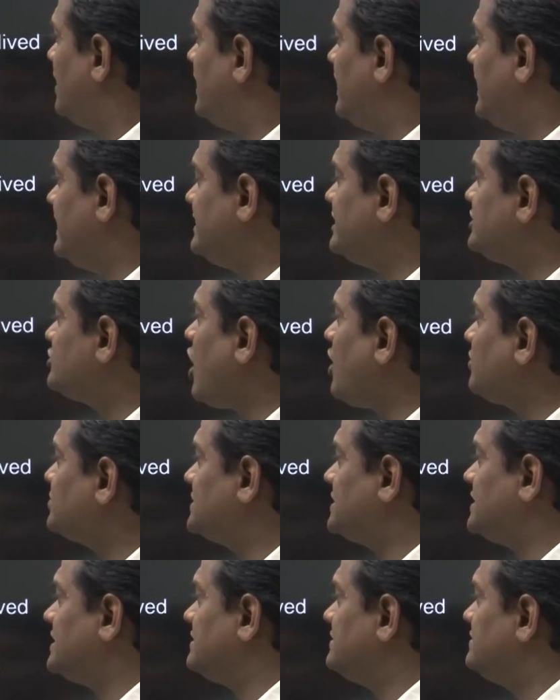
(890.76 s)
In this
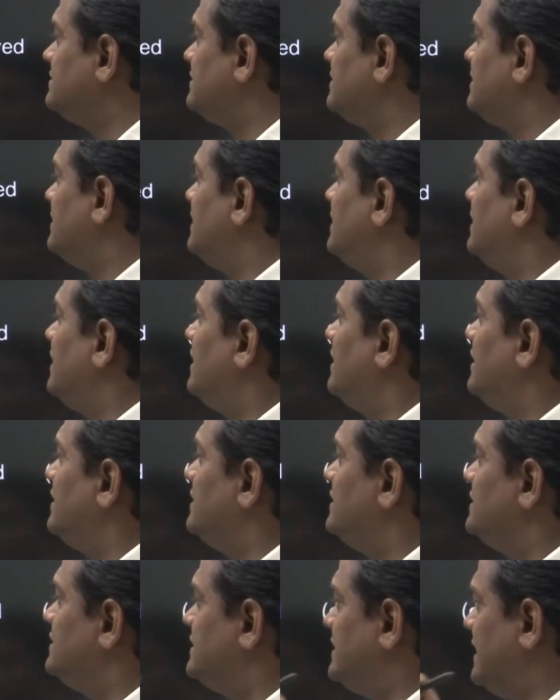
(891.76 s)
option,
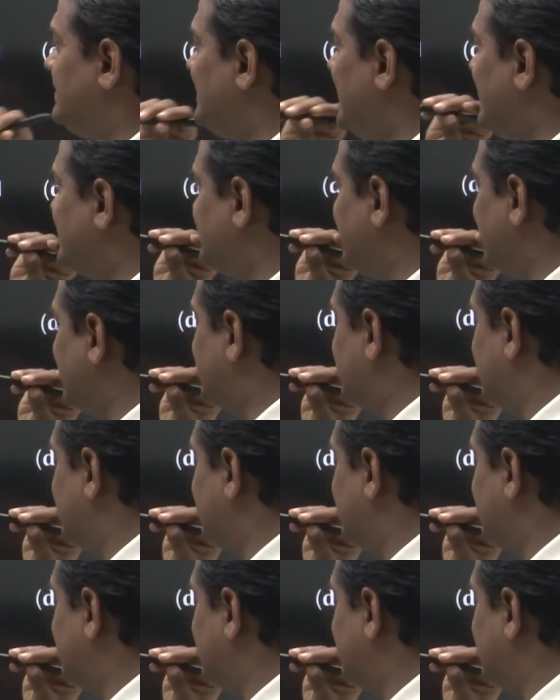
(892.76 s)
CBSE has